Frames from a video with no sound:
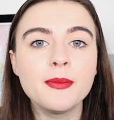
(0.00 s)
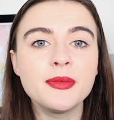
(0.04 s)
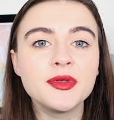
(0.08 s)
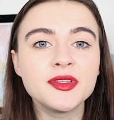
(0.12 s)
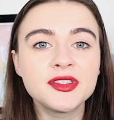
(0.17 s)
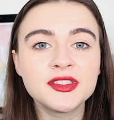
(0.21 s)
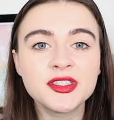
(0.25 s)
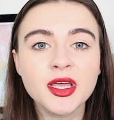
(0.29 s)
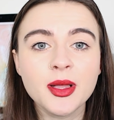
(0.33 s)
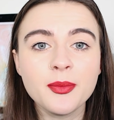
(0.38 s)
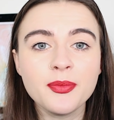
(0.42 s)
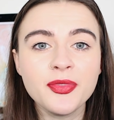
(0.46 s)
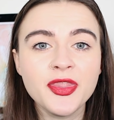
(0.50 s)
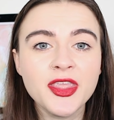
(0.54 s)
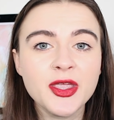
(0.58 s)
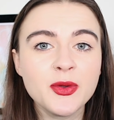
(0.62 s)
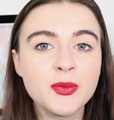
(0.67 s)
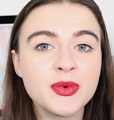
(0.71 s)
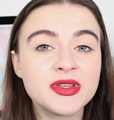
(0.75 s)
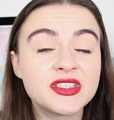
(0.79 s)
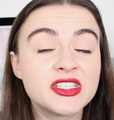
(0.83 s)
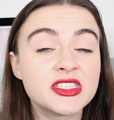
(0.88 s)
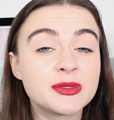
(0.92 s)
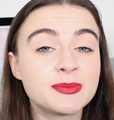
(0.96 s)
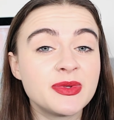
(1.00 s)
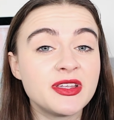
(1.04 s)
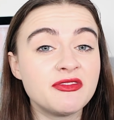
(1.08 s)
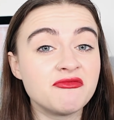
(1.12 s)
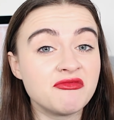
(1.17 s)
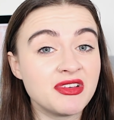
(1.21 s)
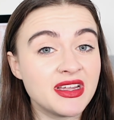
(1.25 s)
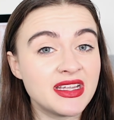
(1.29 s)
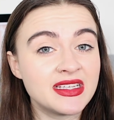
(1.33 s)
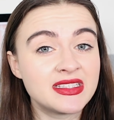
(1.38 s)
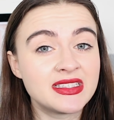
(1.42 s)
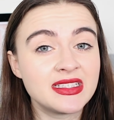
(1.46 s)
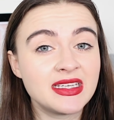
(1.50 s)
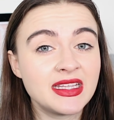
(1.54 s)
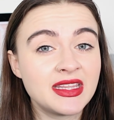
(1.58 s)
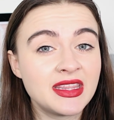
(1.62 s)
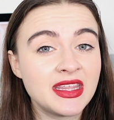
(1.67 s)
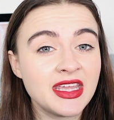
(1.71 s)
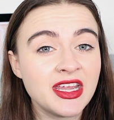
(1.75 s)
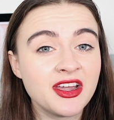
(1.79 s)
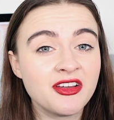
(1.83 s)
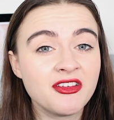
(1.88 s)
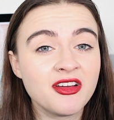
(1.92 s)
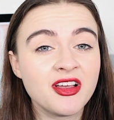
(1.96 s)
But something which has been recently
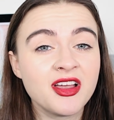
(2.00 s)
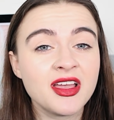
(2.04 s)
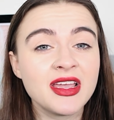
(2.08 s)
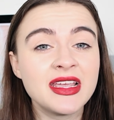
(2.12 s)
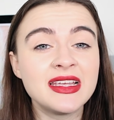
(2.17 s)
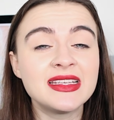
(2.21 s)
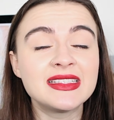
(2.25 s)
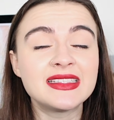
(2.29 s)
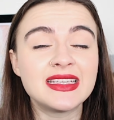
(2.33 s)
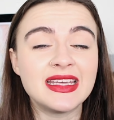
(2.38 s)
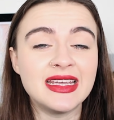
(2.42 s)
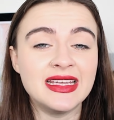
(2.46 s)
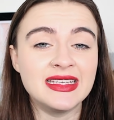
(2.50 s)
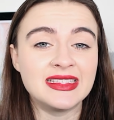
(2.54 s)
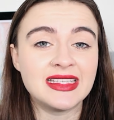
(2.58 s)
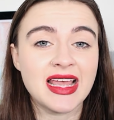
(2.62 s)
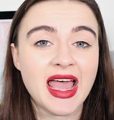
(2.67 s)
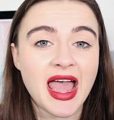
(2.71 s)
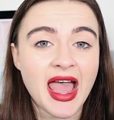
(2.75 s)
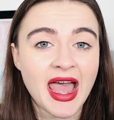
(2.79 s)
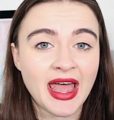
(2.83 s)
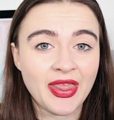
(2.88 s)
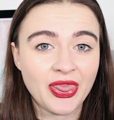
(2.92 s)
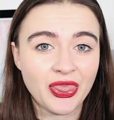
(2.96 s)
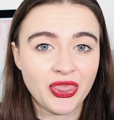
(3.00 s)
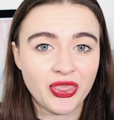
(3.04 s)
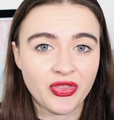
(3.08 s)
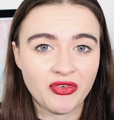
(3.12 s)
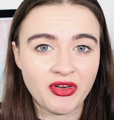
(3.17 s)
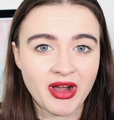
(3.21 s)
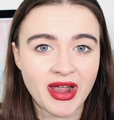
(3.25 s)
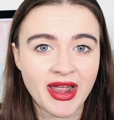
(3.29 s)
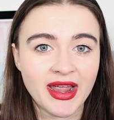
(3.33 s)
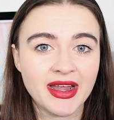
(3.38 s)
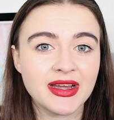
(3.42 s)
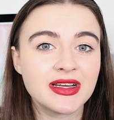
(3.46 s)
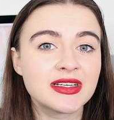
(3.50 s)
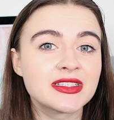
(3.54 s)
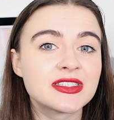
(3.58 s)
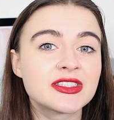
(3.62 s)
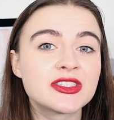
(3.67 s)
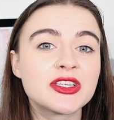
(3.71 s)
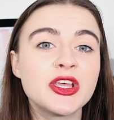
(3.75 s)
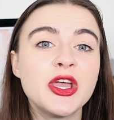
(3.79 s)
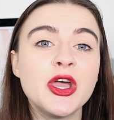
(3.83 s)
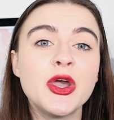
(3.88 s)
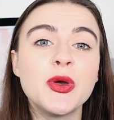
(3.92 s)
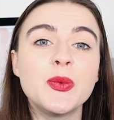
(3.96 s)
theorised is
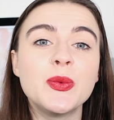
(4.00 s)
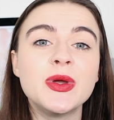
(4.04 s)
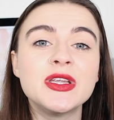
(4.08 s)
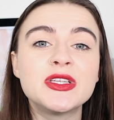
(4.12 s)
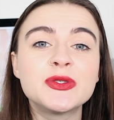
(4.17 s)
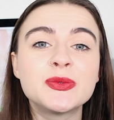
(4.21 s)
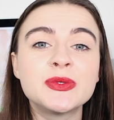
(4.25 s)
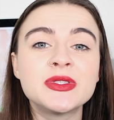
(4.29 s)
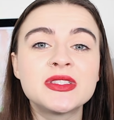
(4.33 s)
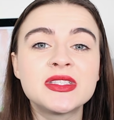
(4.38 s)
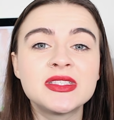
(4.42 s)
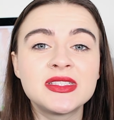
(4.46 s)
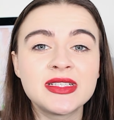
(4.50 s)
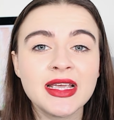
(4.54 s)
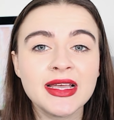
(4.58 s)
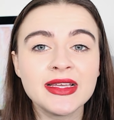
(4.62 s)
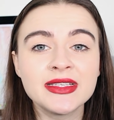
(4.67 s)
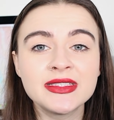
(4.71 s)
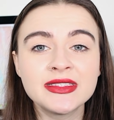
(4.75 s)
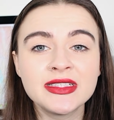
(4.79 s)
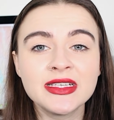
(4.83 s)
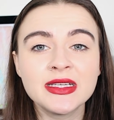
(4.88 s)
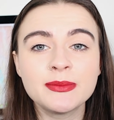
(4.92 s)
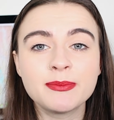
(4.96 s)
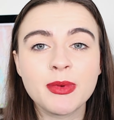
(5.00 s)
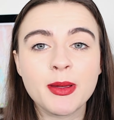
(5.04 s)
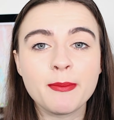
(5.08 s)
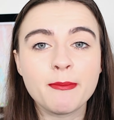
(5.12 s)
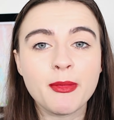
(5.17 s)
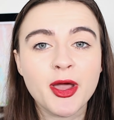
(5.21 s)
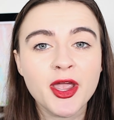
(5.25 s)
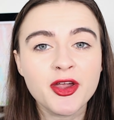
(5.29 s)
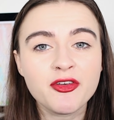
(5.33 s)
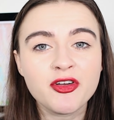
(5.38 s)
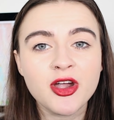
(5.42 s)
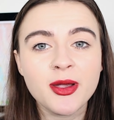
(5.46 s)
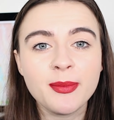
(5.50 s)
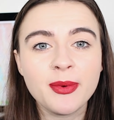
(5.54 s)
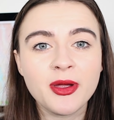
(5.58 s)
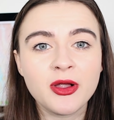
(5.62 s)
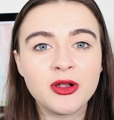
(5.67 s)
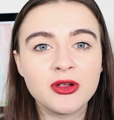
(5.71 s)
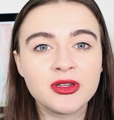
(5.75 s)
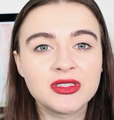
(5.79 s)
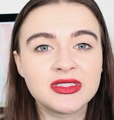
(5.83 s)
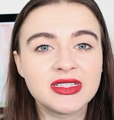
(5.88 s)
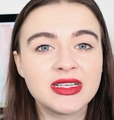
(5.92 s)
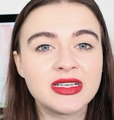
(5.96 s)
anthrax, which was suggested by
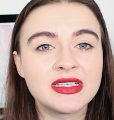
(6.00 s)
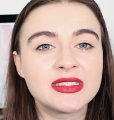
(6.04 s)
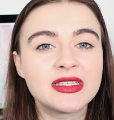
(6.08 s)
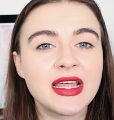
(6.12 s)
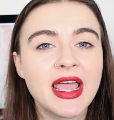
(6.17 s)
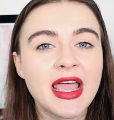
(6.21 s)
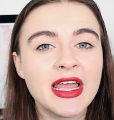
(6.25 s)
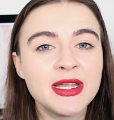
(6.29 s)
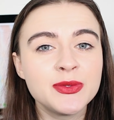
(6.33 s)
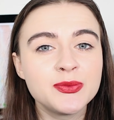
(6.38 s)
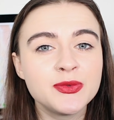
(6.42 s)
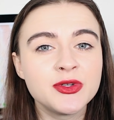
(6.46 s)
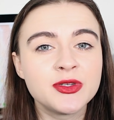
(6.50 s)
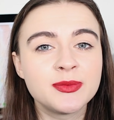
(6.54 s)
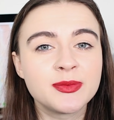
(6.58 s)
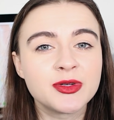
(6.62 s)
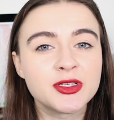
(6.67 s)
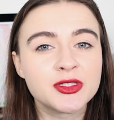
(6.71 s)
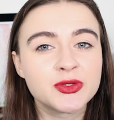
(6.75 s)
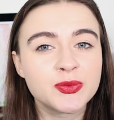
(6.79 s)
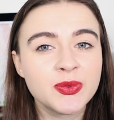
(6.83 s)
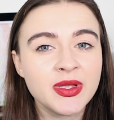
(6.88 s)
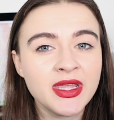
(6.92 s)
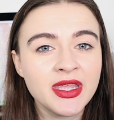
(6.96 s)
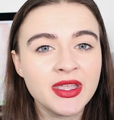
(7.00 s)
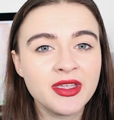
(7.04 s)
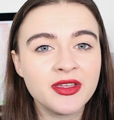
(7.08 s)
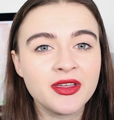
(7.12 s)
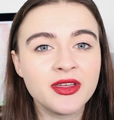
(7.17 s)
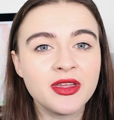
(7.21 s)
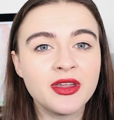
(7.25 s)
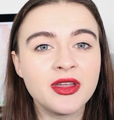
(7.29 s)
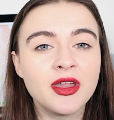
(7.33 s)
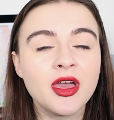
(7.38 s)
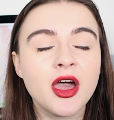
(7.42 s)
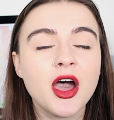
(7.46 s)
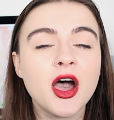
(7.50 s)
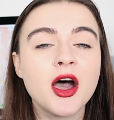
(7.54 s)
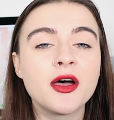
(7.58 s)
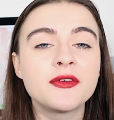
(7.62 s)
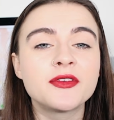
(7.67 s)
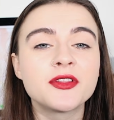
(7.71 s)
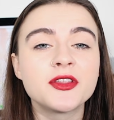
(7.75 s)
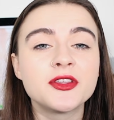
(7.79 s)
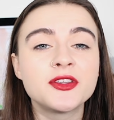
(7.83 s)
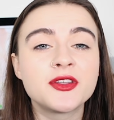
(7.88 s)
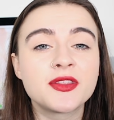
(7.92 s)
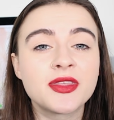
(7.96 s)
microbiologist Edward McSwegan
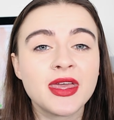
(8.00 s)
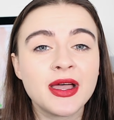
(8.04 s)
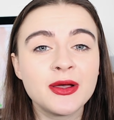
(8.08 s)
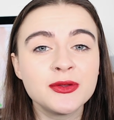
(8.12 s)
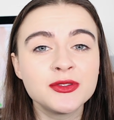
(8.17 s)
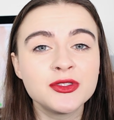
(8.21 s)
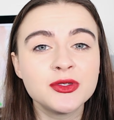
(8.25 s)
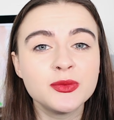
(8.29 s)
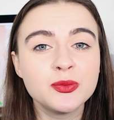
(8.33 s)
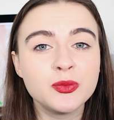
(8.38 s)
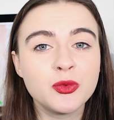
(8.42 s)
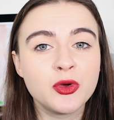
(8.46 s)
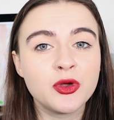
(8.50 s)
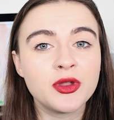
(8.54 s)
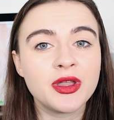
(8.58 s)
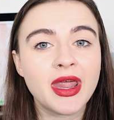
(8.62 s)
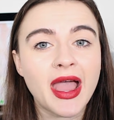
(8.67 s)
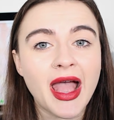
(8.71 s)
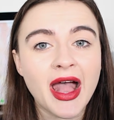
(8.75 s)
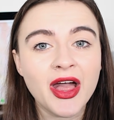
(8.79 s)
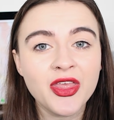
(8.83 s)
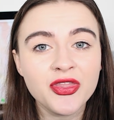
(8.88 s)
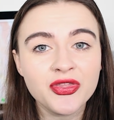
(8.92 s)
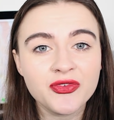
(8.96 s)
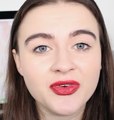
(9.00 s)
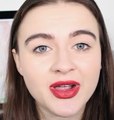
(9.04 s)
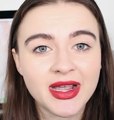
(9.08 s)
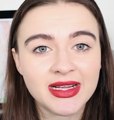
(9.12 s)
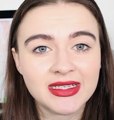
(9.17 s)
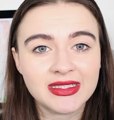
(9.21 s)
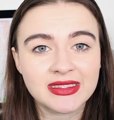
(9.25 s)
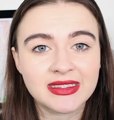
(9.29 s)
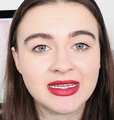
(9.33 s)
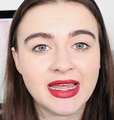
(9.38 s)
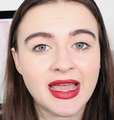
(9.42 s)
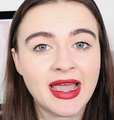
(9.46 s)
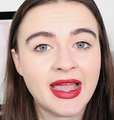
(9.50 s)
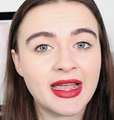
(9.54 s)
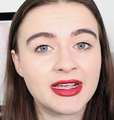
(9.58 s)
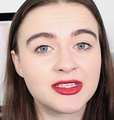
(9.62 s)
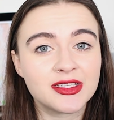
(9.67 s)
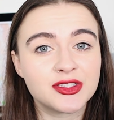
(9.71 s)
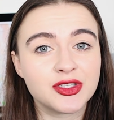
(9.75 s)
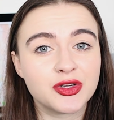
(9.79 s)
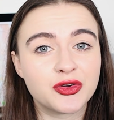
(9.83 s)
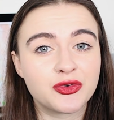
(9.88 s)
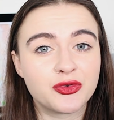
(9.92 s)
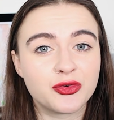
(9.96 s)
after the 2001 anthrax
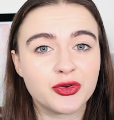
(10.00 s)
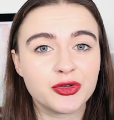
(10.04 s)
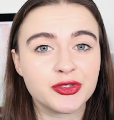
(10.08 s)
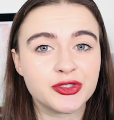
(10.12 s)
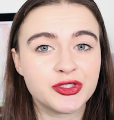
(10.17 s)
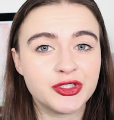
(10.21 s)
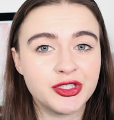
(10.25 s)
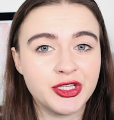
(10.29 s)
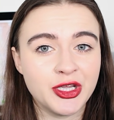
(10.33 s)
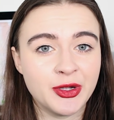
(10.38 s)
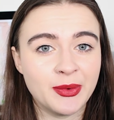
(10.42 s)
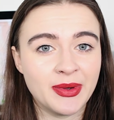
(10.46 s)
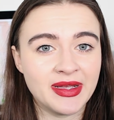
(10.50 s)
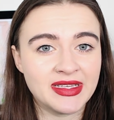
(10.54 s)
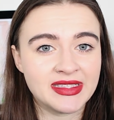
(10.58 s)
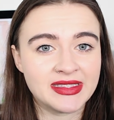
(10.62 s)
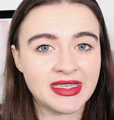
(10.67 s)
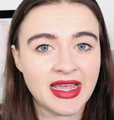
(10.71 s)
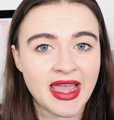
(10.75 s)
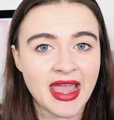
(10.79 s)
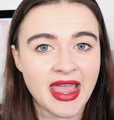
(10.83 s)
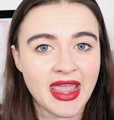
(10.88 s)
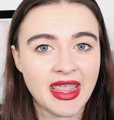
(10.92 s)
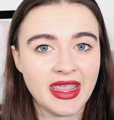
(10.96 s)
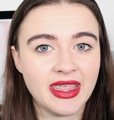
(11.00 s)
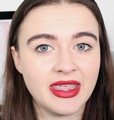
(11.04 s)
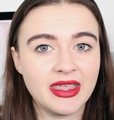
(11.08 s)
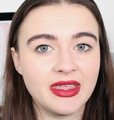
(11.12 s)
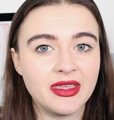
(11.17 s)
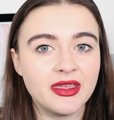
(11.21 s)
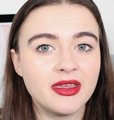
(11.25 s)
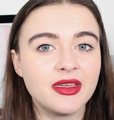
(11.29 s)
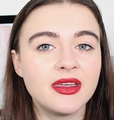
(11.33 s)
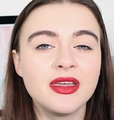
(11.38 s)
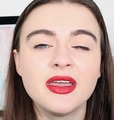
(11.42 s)
attacks across the USA.